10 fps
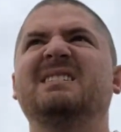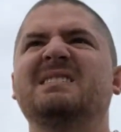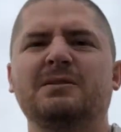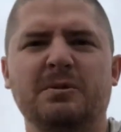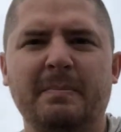
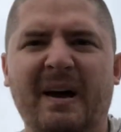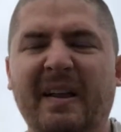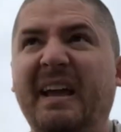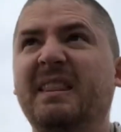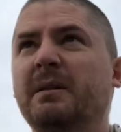So it's about
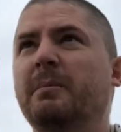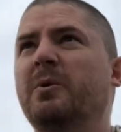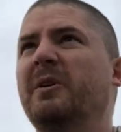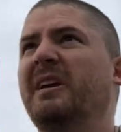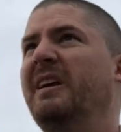8 in the
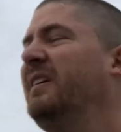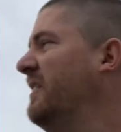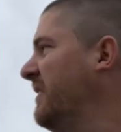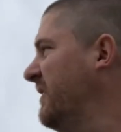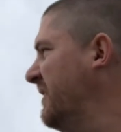morning.
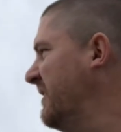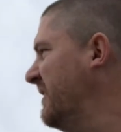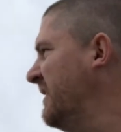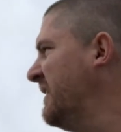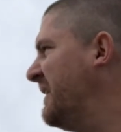
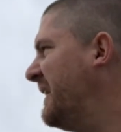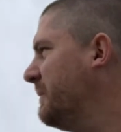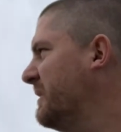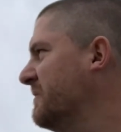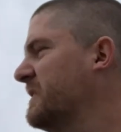I've
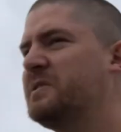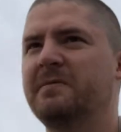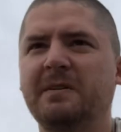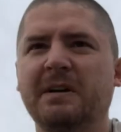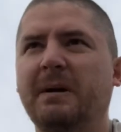been fishing
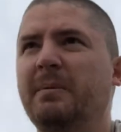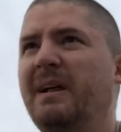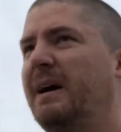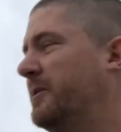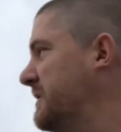for a couple
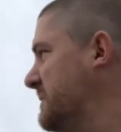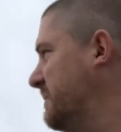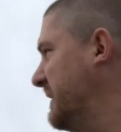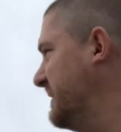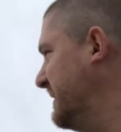hours,
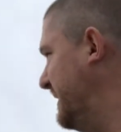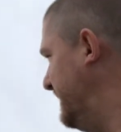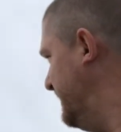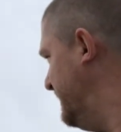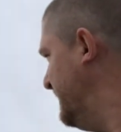but
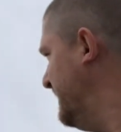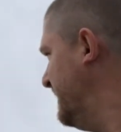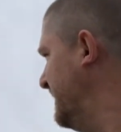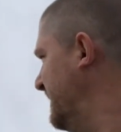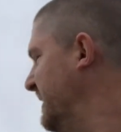
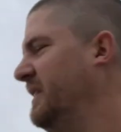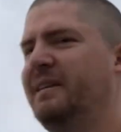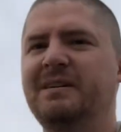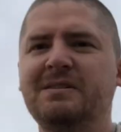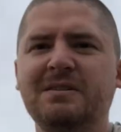
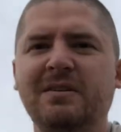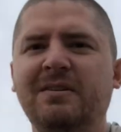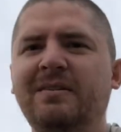there's